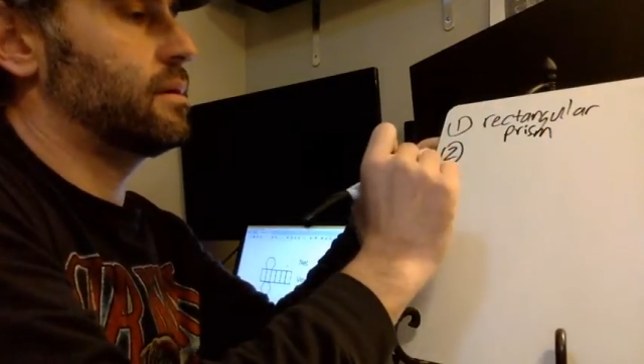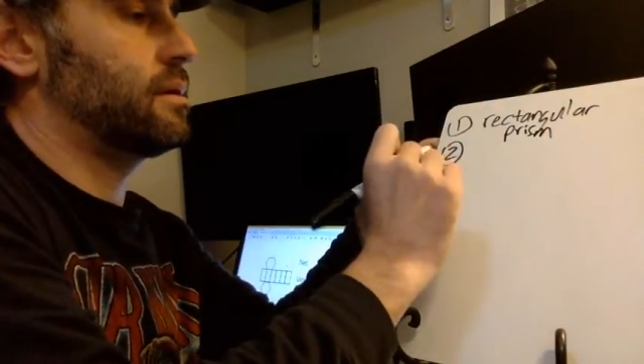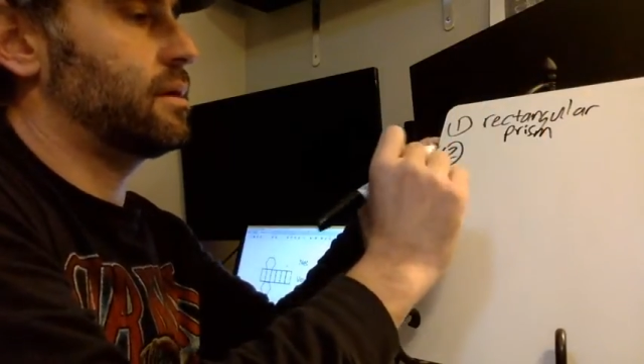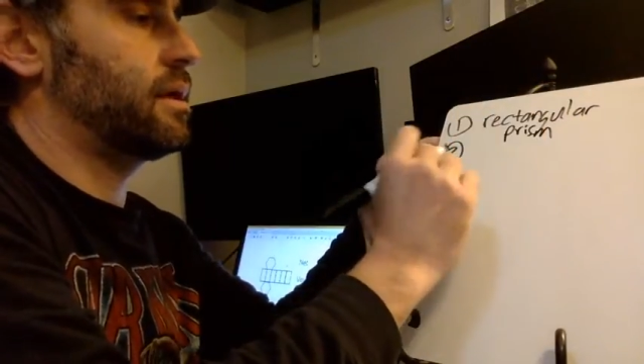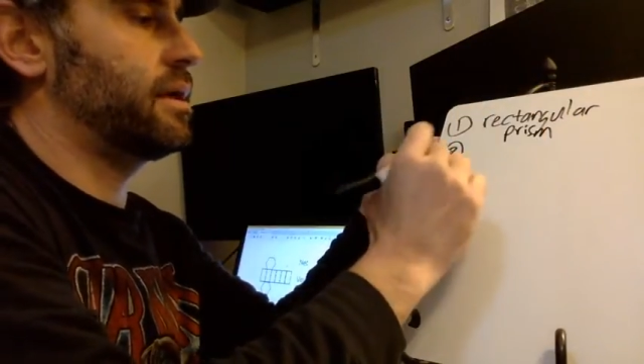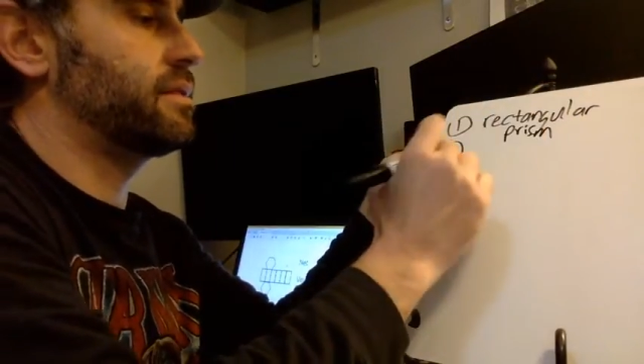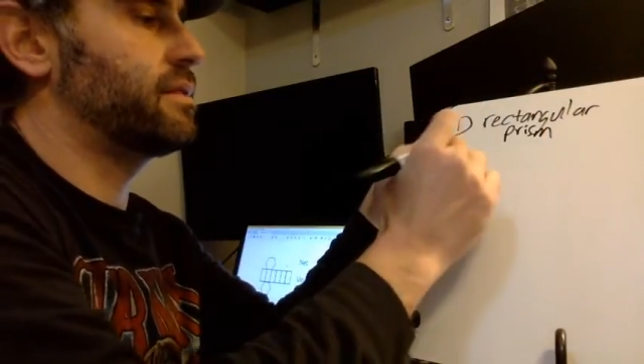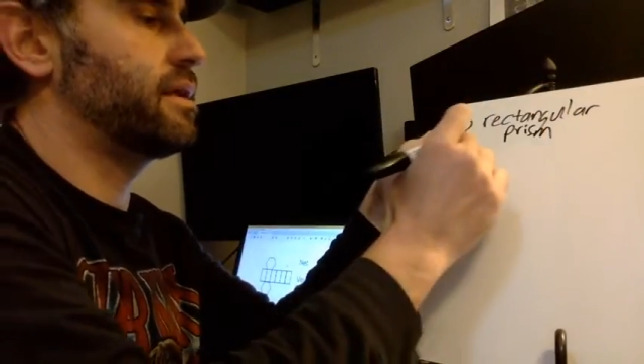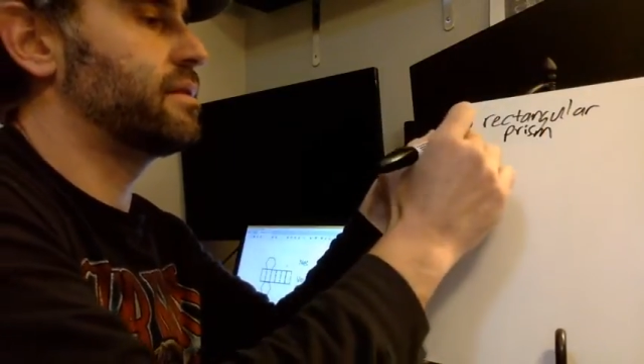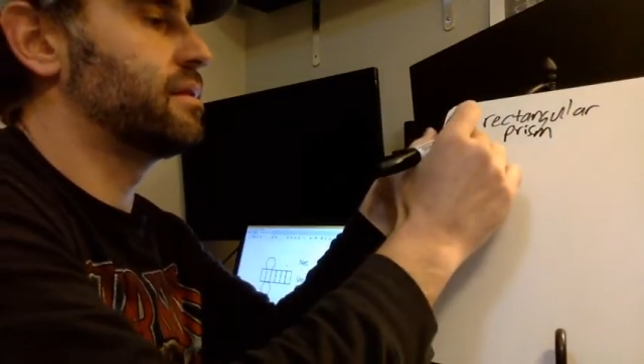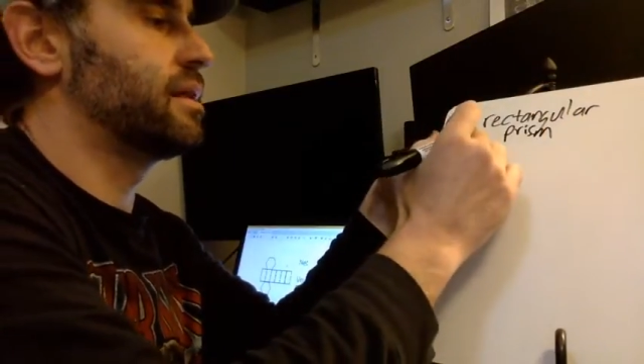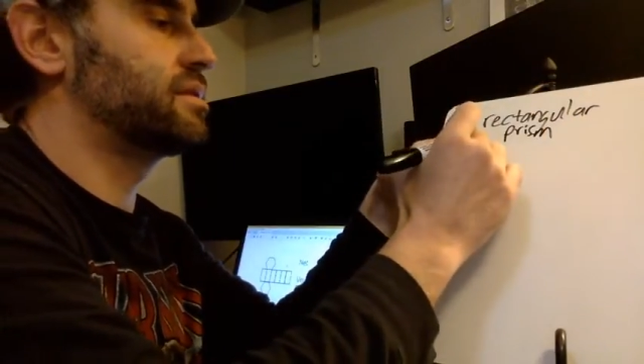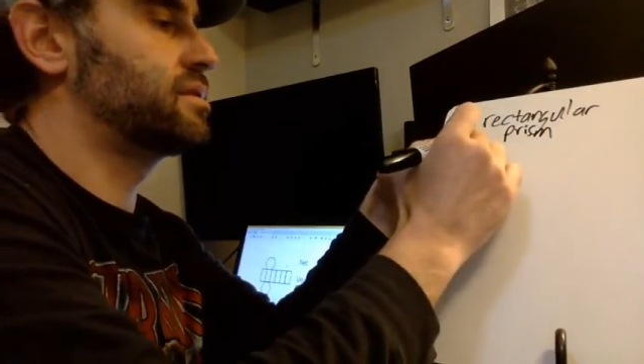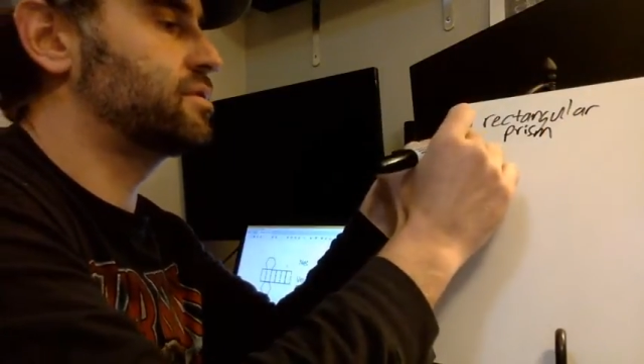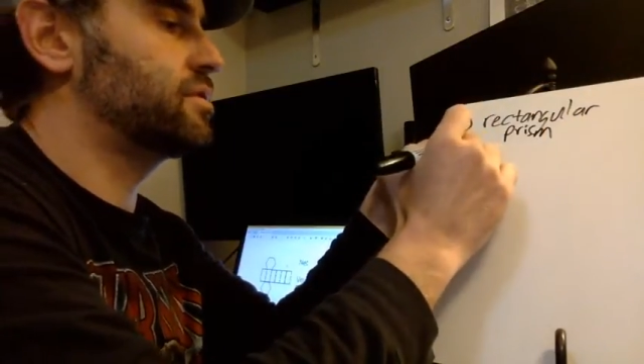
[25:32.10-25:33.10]
And then
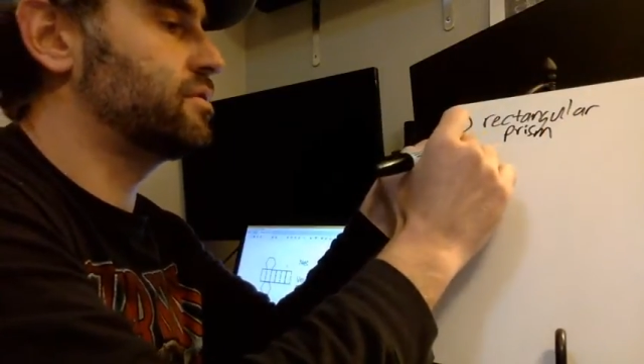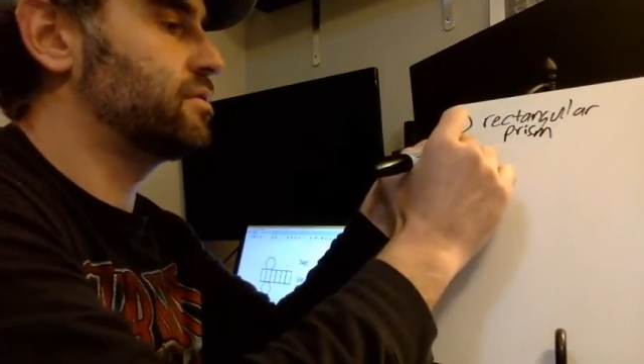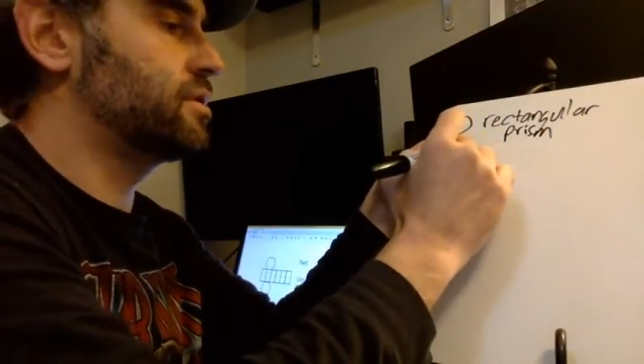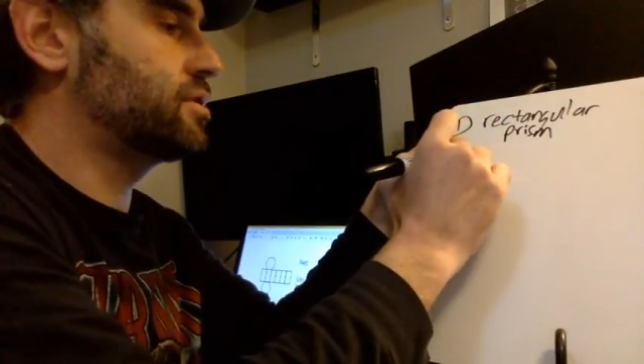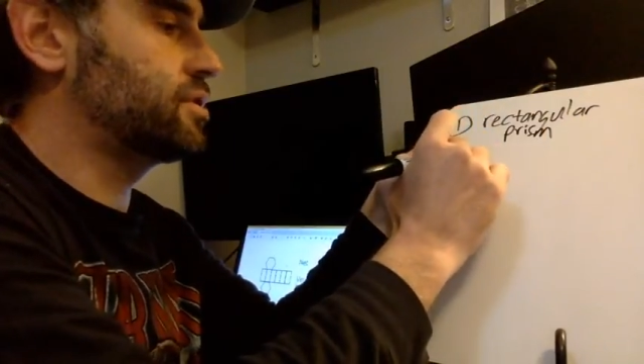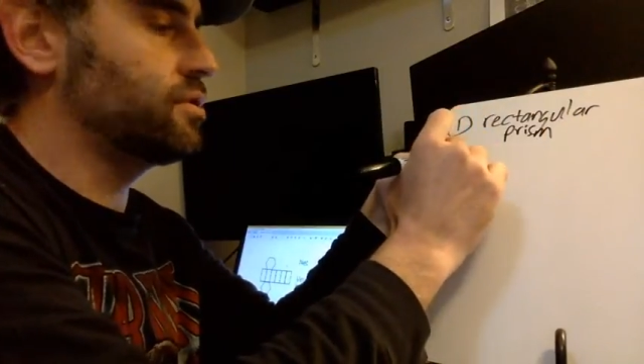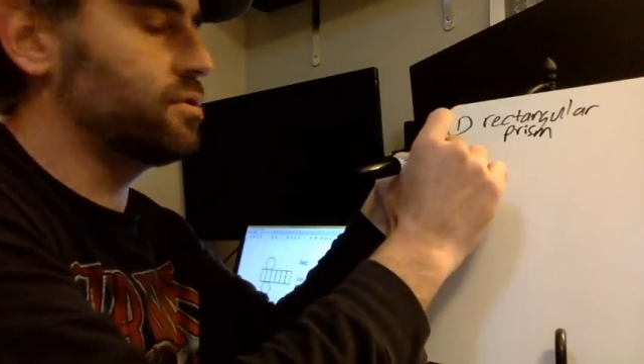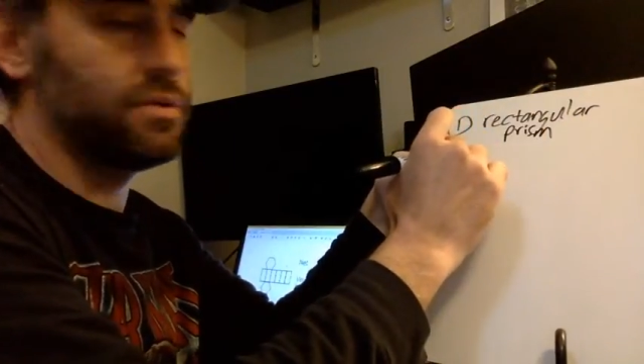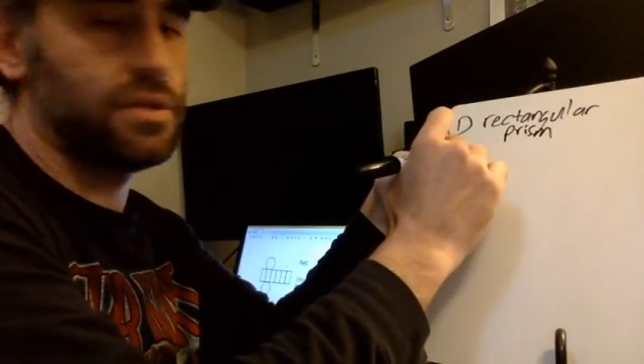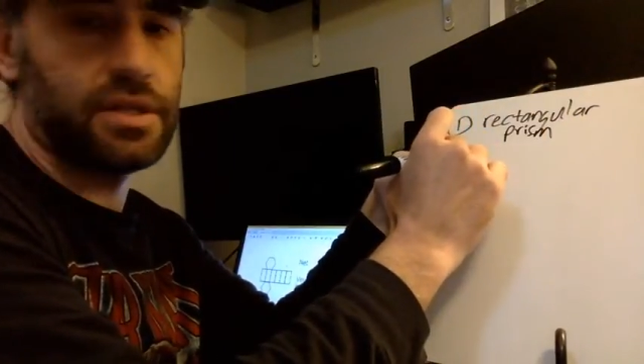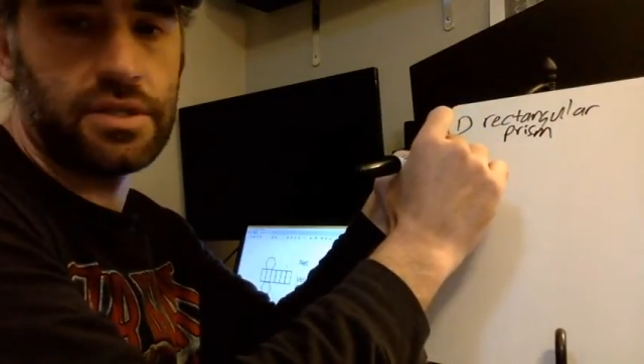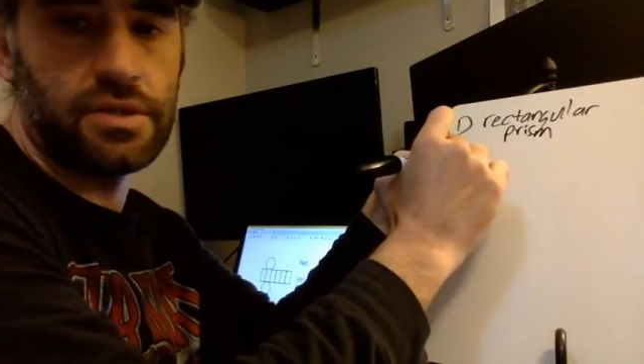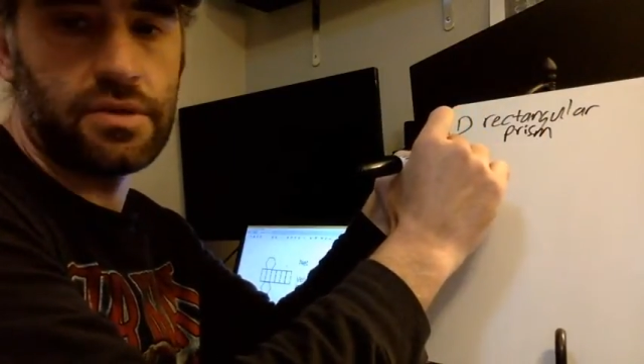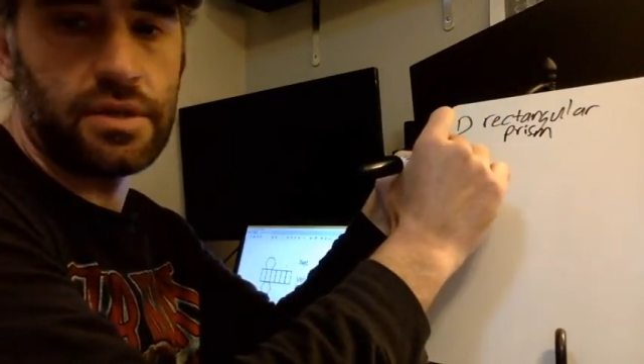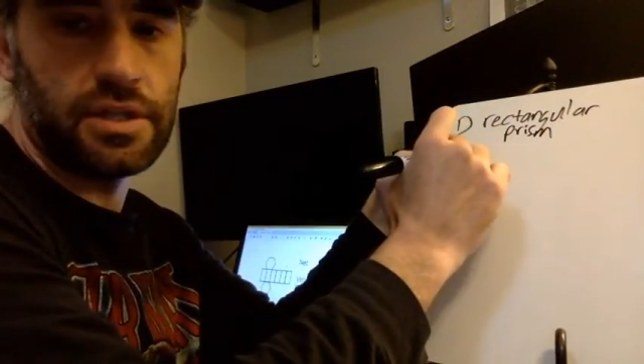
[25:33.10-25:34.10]
let's do the 2 that
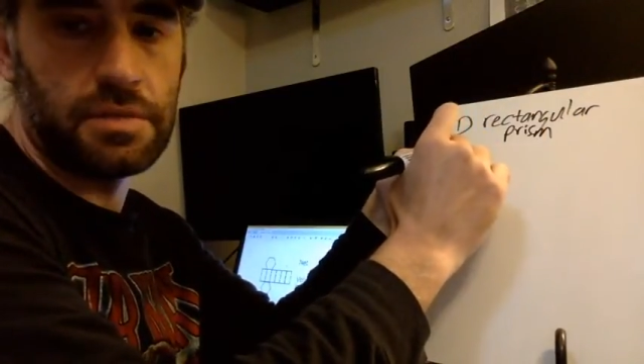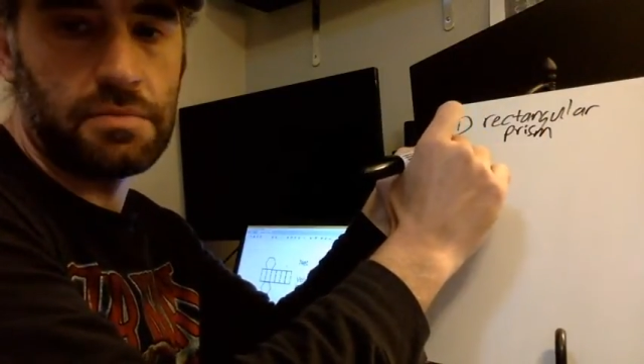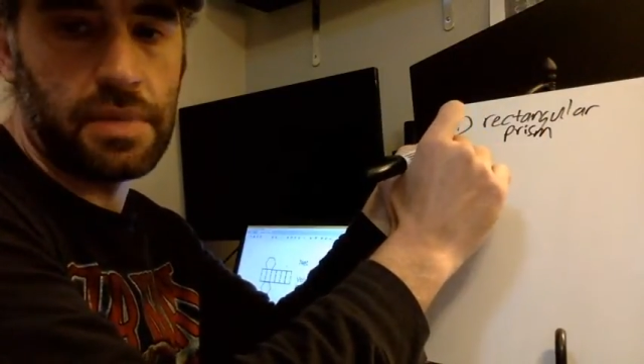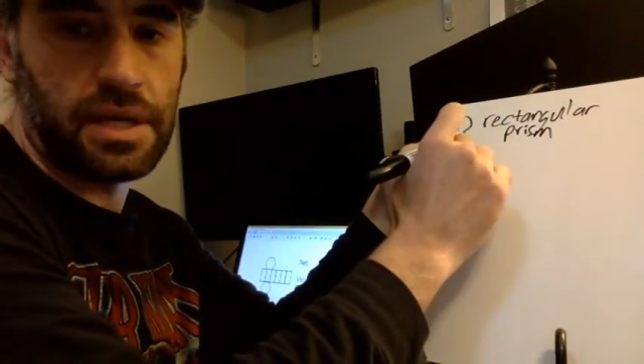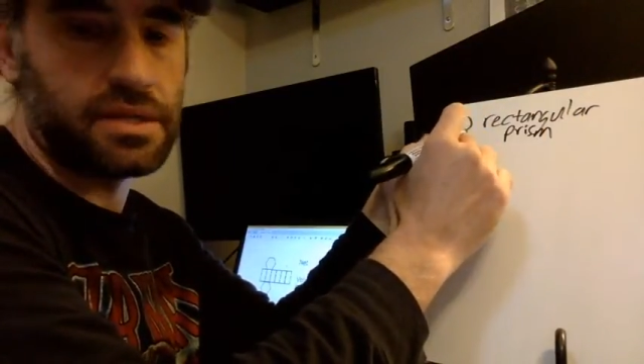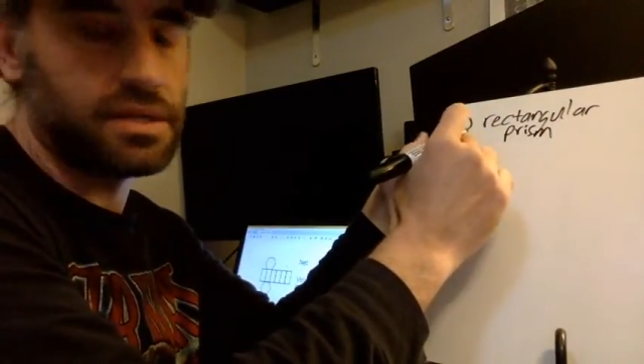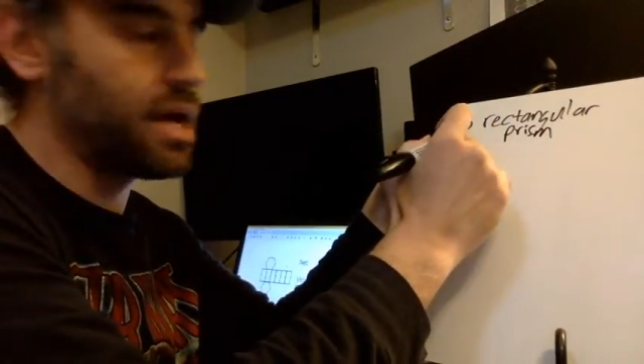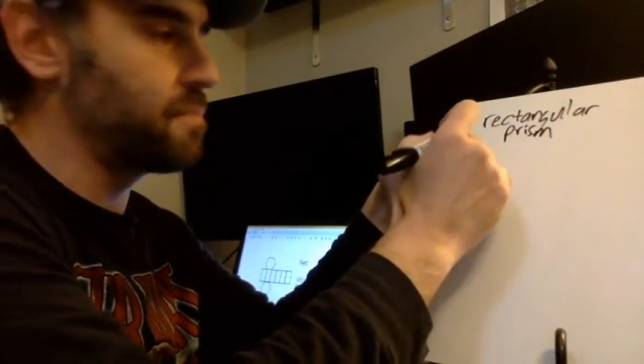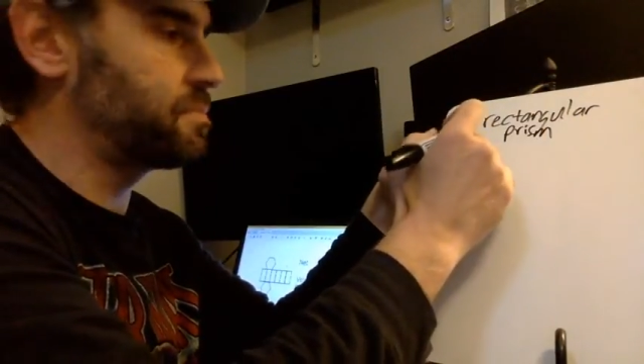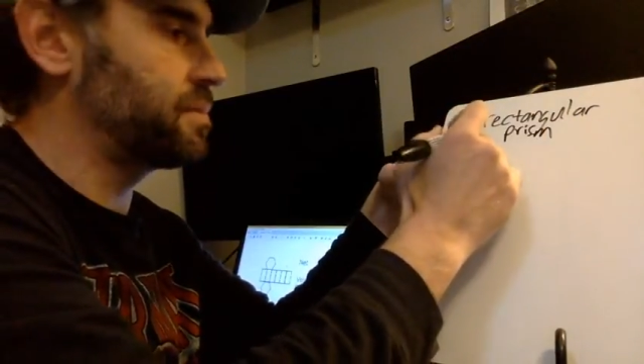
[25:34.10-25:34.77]
students mix up.